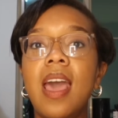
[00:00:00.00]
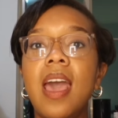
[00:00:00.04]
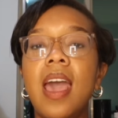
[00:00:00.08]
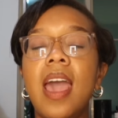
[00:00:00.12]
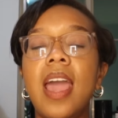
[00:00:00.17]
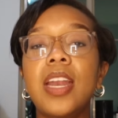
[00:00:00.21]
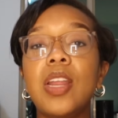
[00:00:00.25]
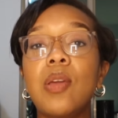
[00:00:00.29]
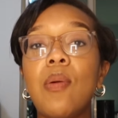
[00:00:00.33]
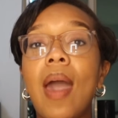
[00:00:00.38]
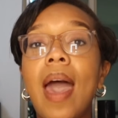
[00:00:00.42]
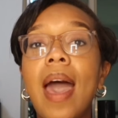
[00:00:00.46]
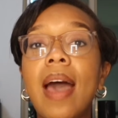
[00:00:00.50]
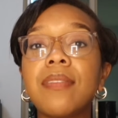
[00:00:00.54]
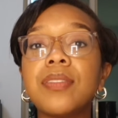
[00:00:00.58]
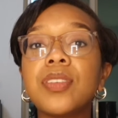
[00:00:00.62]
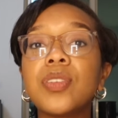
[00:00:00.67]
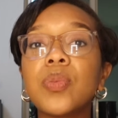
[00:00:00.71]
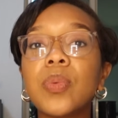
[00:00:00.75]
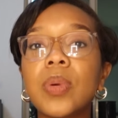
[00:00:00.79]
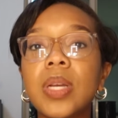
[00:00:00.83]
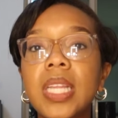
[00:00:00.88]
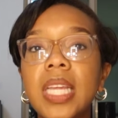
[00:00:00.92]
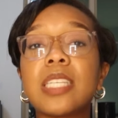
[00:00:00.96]
and you have
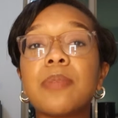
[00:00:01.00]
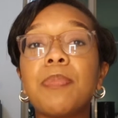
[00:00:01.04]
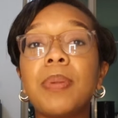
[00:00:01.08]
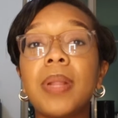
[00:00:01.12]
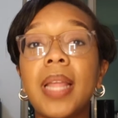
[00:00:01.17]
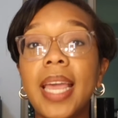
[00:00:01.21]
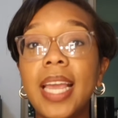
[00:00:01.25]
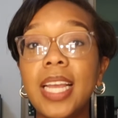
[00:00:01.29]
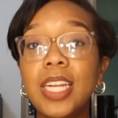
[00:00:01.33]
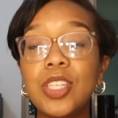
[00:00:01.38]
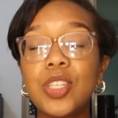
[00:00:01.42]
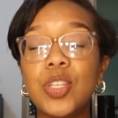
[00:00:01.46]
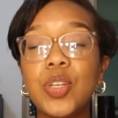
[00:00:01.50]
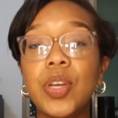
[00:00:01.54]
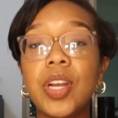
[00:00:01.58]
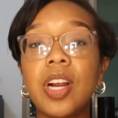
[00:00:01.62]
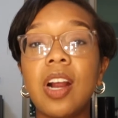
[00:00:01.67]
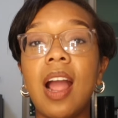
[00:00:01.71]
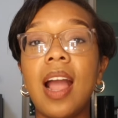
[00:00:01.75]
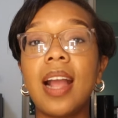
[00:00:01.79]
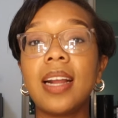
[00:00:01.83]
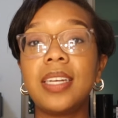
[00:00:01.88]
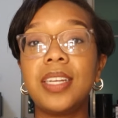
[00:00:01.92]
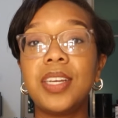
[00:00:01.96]
to really explain to
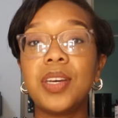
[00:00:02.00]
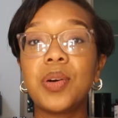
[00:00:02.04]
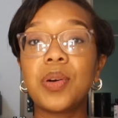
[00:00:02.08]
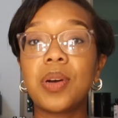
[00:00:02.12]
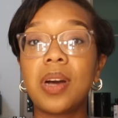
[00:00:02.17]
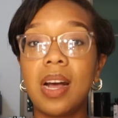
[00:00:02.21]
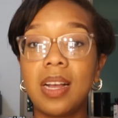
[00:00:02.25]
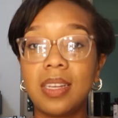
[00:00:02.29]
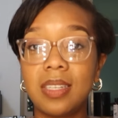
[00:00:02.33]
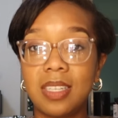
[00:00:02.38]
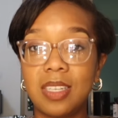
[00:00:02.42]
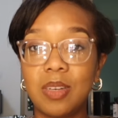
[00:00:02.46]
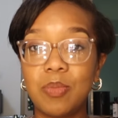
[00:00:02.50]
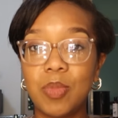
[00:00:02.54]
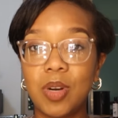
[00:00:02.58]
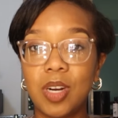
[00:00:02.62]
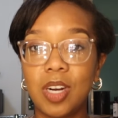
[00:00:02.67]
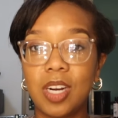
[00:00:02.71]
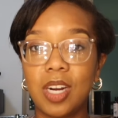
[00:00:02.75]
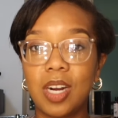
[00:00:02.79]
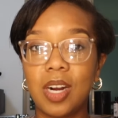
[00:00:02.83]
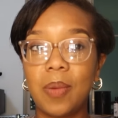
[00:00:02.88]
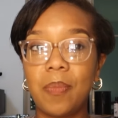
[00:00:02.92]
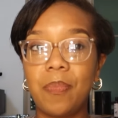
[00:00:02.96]
your ideal
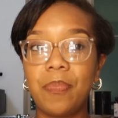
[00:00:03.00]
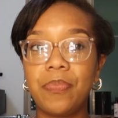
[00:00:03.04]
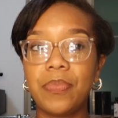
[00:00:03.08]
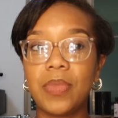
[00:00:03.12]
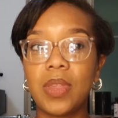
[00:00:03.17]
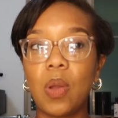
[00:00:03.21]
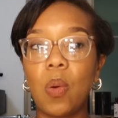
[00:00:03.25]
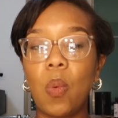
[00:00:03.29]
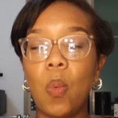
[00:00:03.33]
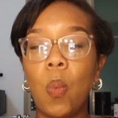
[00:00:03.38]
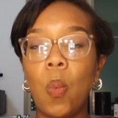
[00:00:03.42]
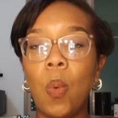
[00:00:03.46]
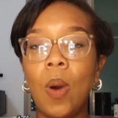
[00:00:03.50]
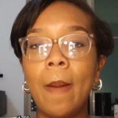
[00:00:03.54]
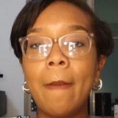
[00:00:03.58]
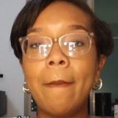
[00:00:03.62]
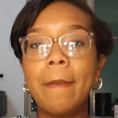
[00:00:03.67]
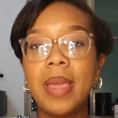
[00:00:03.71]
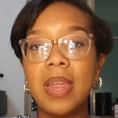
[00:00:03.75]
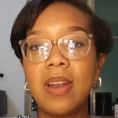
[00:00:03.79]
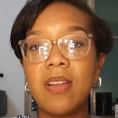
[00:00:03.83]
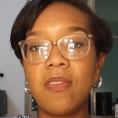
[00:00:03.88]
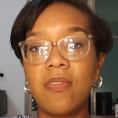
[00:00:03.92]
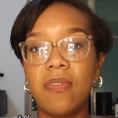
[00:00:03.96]
customer what
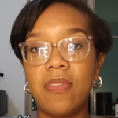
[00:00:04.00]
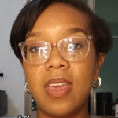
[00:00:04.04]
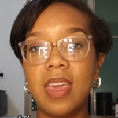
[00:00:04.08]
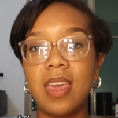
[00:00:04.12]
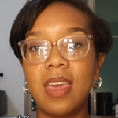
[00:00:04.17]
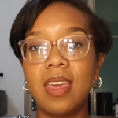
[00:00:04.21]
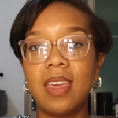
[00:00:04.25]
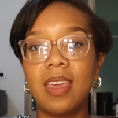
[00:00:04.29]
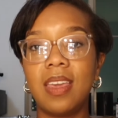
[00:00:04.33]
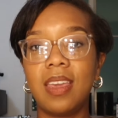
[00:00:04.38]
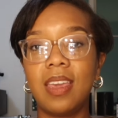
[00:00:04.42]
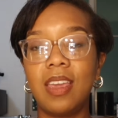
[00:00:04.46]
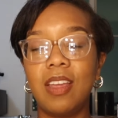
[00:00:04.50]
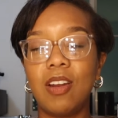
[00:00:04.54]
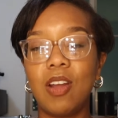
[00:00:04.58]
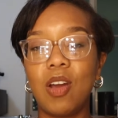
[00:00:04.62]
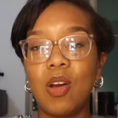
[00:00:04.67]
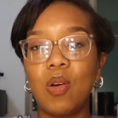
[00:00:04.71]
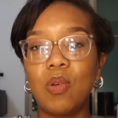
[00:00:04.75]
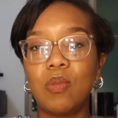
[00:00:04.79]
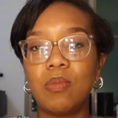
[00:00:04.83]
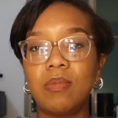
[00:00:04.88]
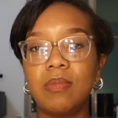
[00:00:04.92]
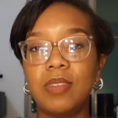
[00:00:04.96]
benefit, you
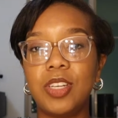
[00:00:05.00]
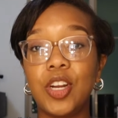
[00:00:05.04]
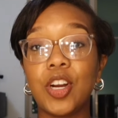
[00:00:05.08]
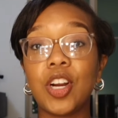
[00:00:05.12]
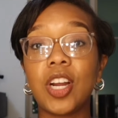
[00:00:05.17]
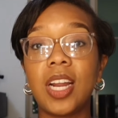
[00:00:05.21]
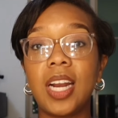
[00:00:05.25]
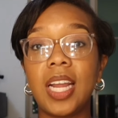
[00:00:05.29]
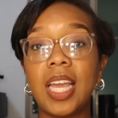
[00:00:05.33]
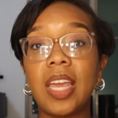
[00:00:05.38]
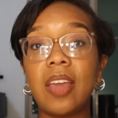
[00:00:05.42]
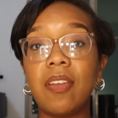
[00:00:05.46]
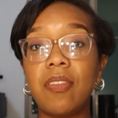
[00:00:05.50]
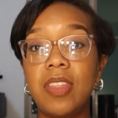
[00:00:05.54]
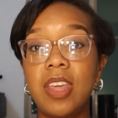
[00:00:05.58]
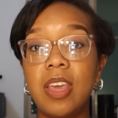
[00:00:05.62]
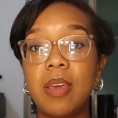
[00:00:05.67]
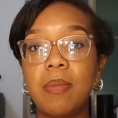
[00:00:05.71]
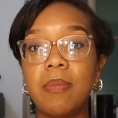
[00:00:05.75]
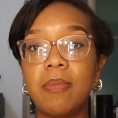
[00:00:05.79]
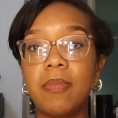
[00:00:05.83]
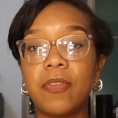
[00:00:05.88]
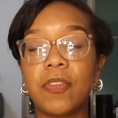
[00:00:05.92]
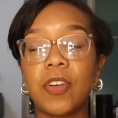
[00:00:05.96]
know, you're gonna give
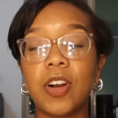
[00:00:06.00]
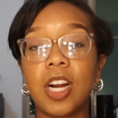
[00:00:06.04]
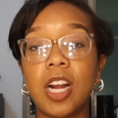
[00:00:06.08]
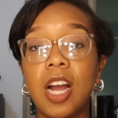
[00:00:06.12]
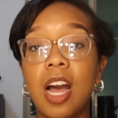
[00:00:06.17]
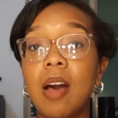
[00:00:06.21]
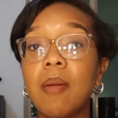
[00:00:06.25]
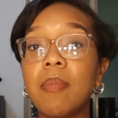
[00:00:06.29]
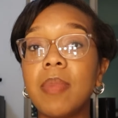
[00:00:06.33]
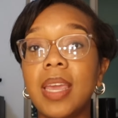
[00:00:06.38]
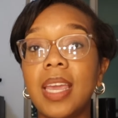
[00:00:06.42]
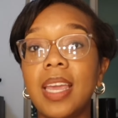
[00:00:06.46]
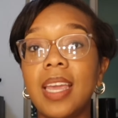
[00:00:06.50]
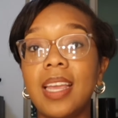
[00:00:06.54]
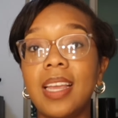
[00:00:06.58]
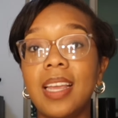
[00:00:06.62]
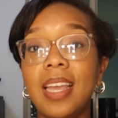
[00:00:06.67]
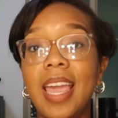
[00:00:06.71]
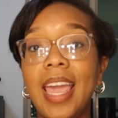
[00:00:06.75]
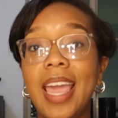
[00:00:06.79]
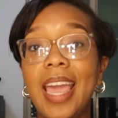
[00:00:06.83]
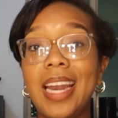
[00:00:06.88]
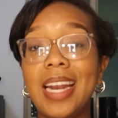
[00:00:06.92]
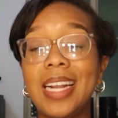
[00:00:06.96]
them for coming
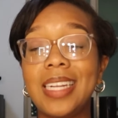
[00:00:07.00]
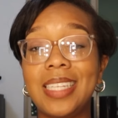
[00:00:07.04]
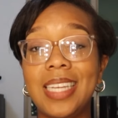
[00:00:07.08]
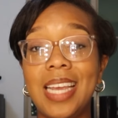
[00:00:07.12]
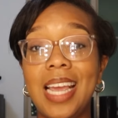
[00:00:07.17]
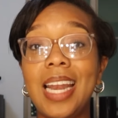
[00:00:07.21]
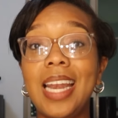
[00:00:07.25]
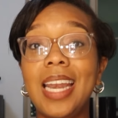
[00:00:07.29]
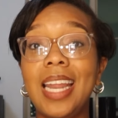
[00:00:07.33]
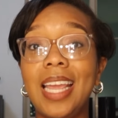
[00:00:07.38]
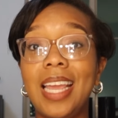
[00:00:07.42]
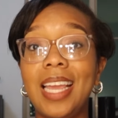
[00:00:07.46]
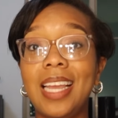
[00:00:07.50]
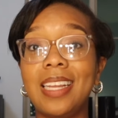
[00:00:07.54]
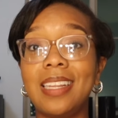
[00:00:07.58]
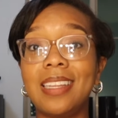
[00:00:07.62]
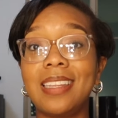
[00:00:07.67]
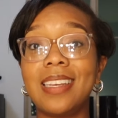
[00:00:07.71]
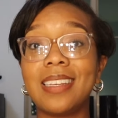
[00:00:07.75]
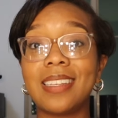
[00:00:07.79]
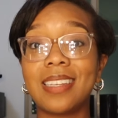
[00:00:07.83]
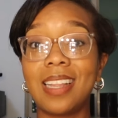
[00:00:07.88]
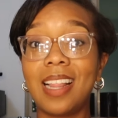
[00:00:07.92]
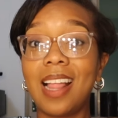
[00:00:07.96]
and attending
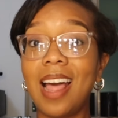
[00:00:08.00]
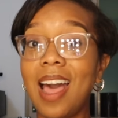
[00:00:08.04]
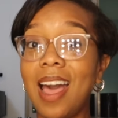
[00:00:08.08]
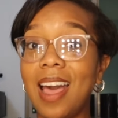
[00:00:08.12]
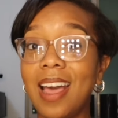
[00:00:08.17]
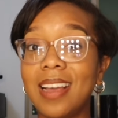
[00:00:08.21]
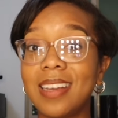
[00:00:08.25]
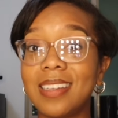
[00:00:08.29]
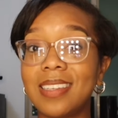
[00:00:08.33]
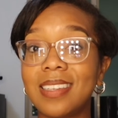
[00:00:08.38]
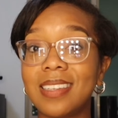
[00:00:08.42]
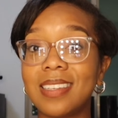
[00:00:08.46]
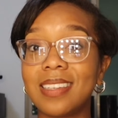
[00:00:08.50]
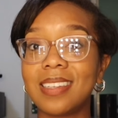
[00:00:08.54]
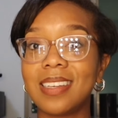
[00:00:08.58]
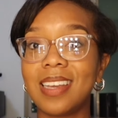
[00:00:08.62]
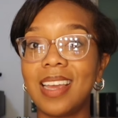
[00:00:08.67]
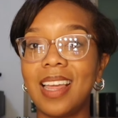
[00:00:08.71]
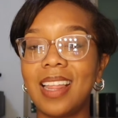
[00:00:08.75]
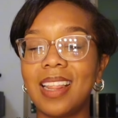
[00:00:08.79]
this class.